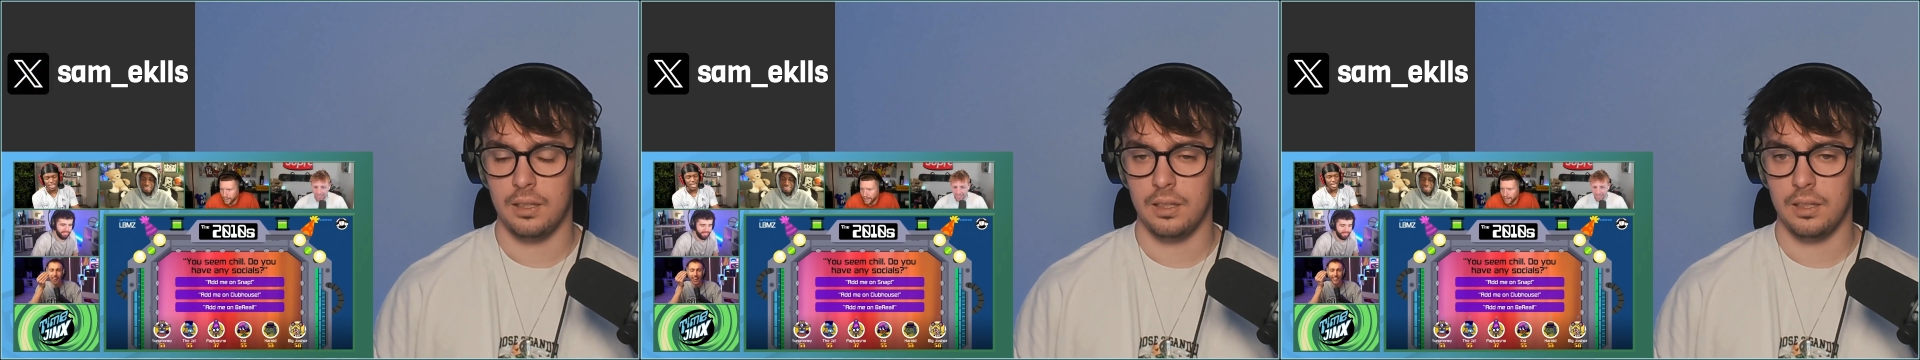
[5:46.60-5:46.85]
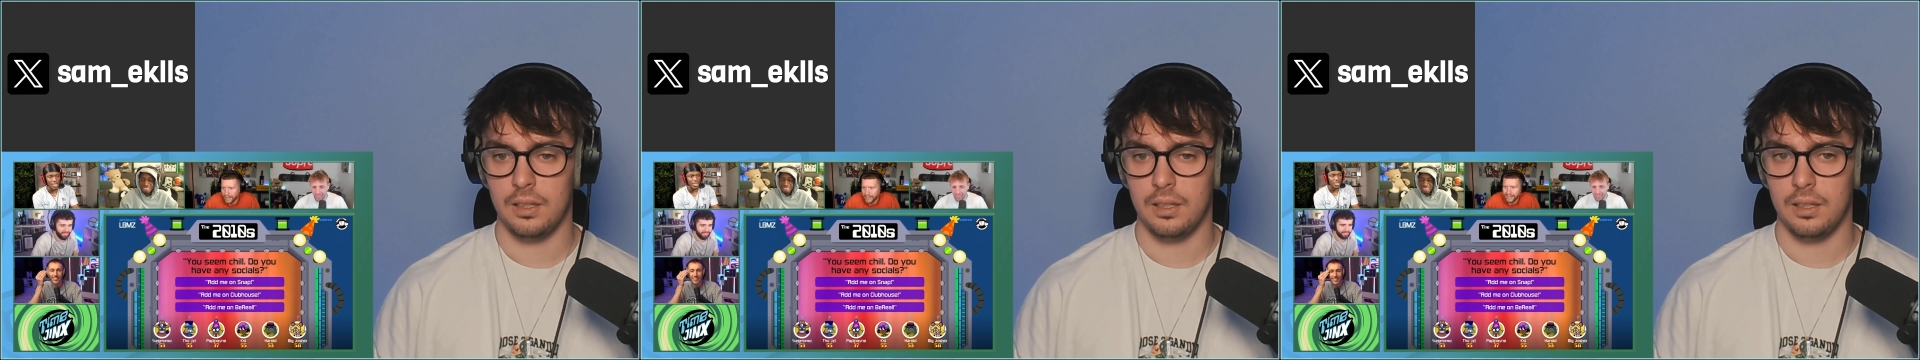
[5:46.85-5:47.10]
I'm
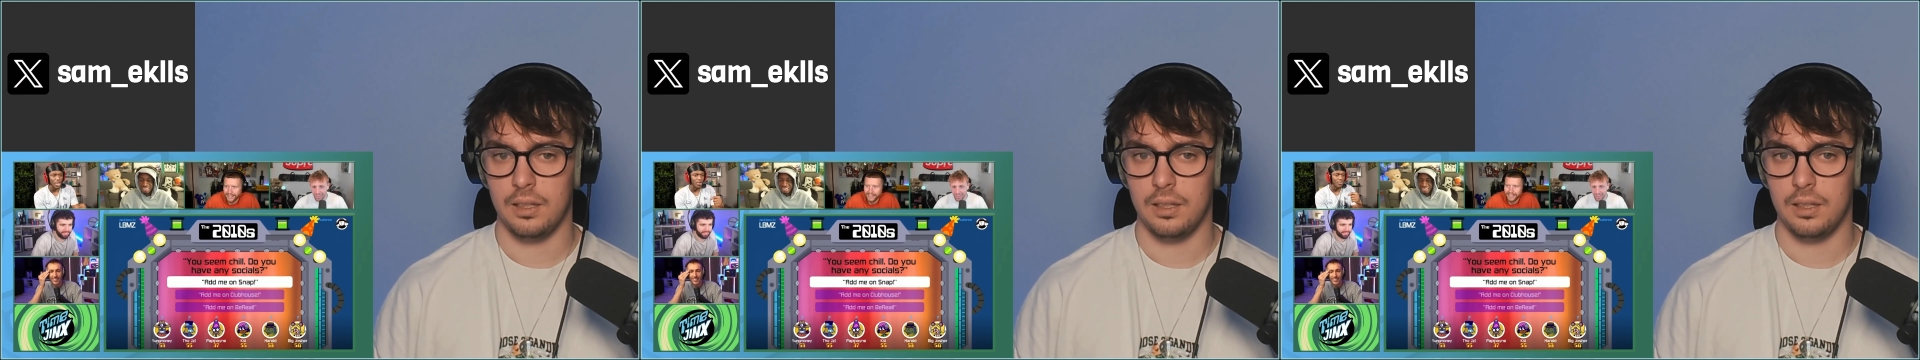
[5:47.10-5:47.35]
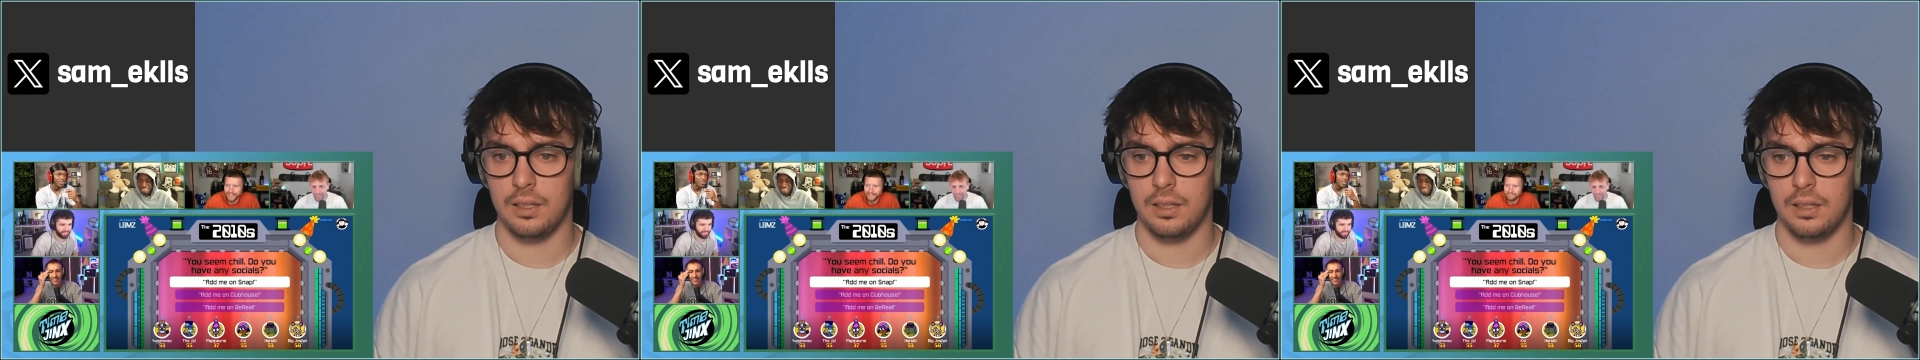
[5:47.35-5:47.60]
scared.
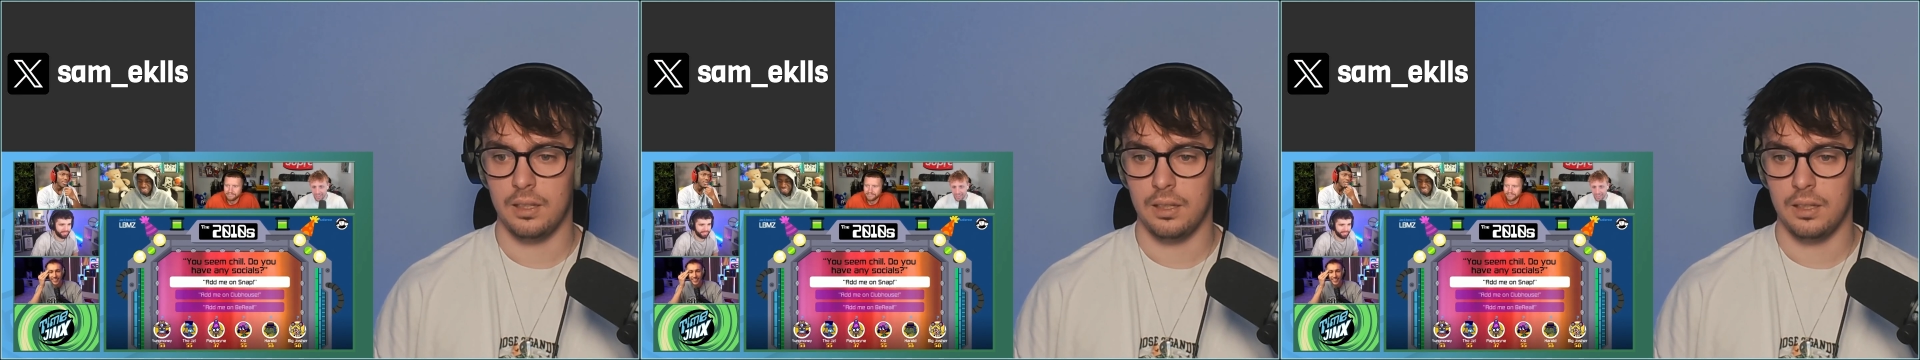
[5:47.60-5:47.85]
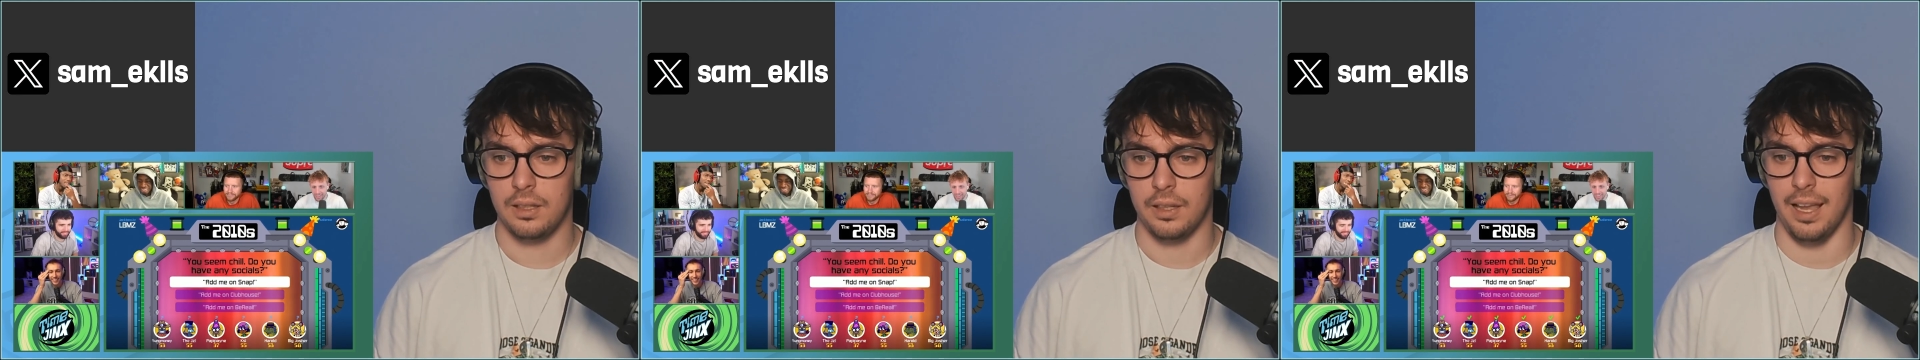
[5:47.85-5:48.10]

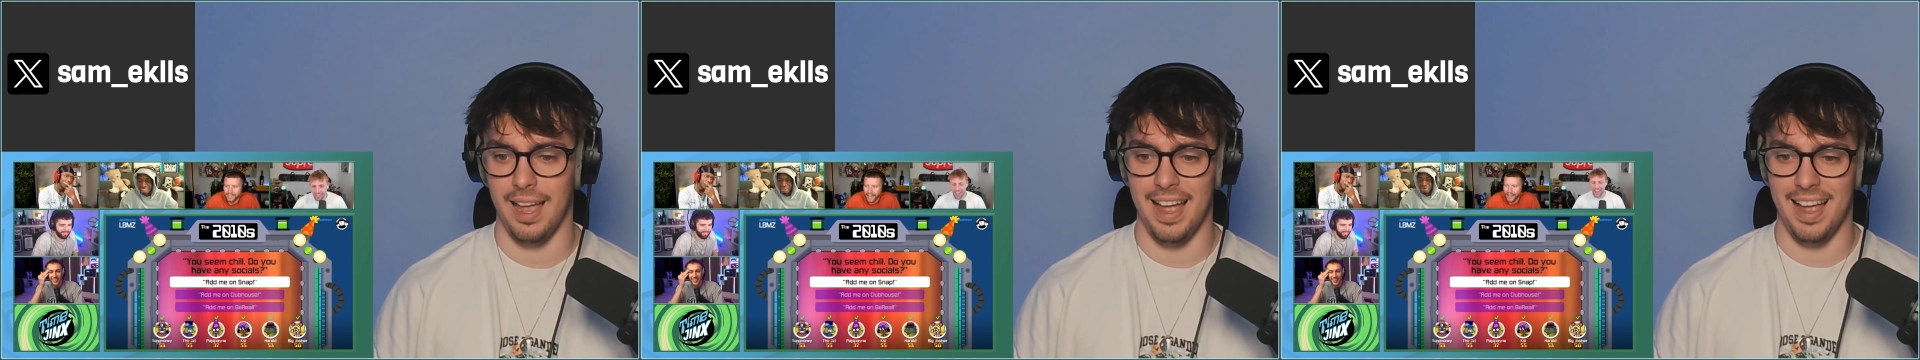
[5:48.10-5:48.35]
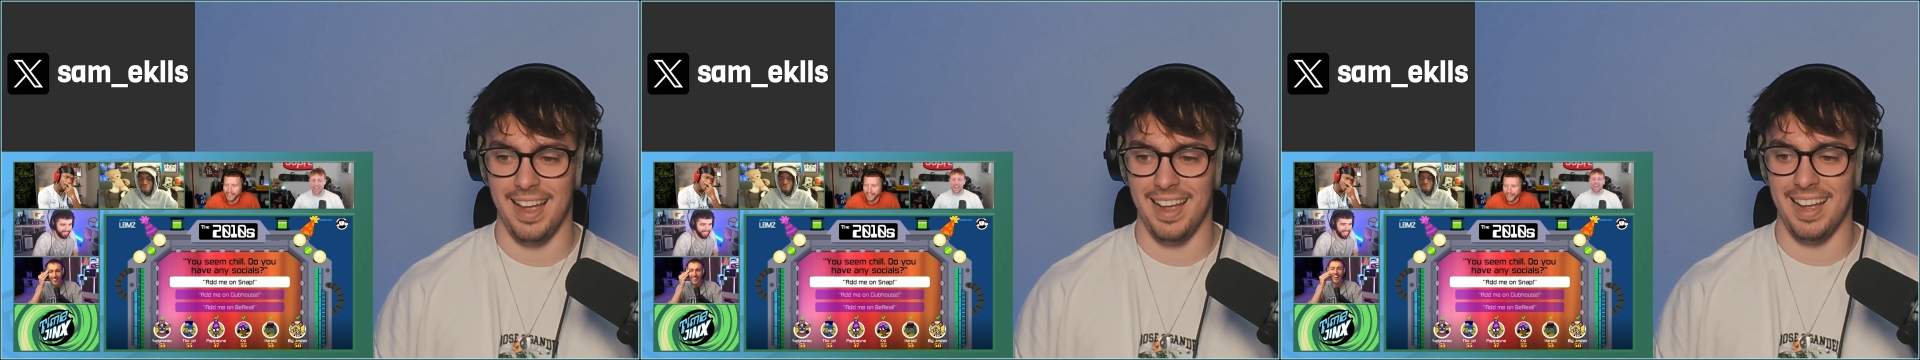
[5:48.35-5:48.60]
Yeah.
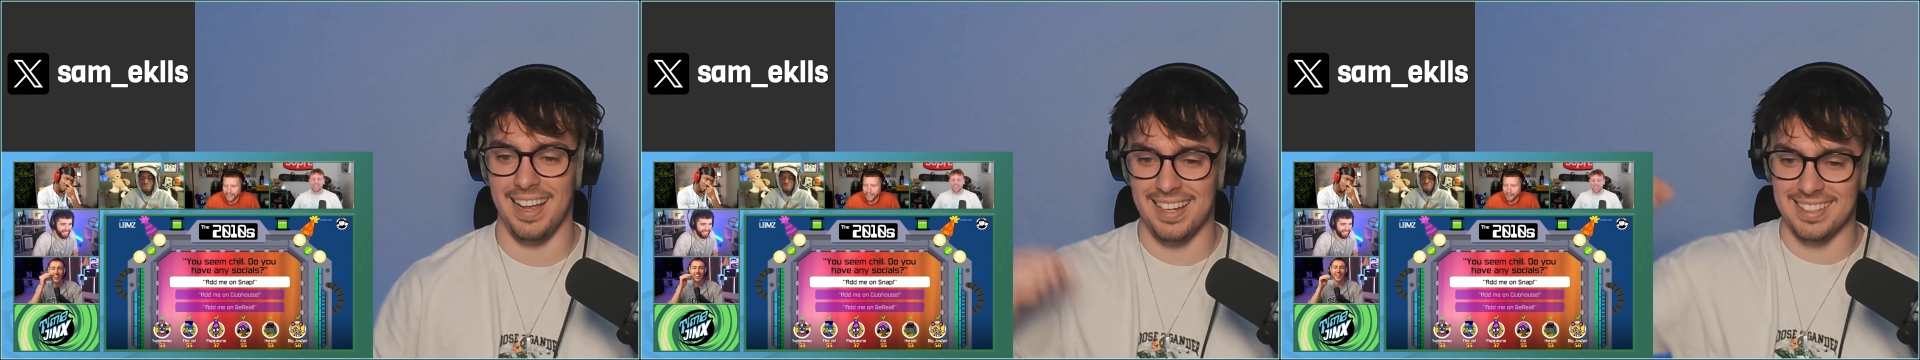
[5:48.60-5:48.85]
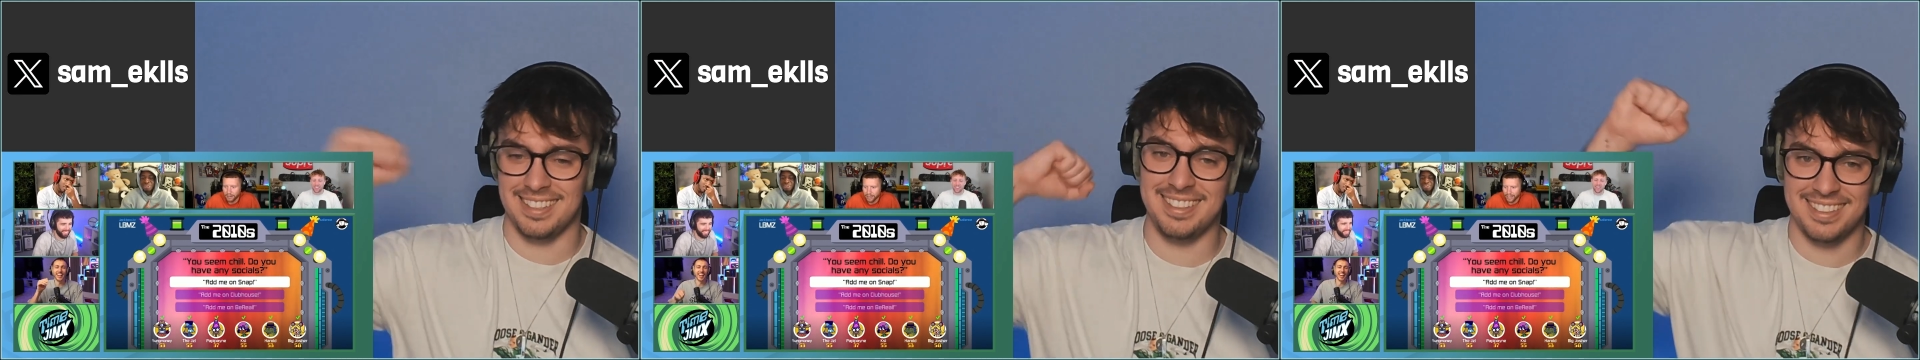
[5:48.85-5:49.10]

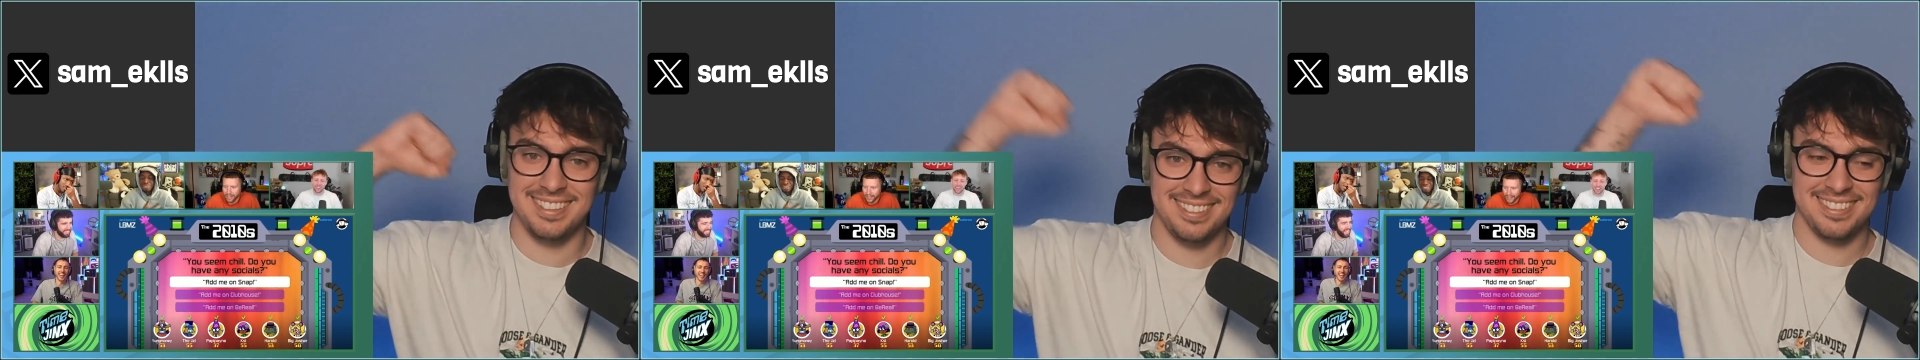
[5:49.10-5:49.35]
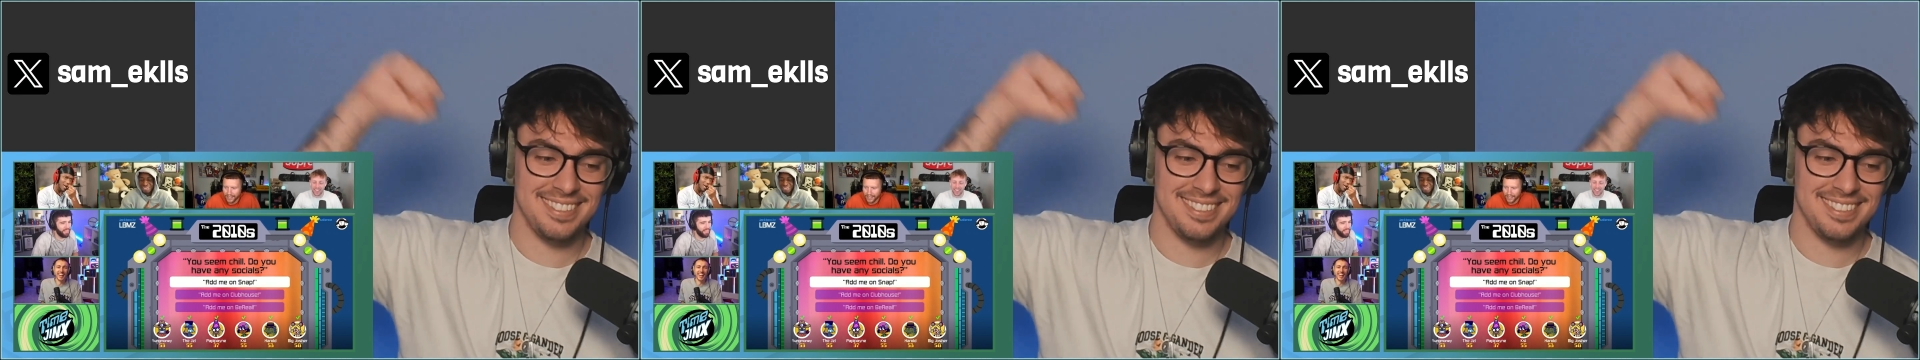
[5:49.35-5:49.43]
yeah.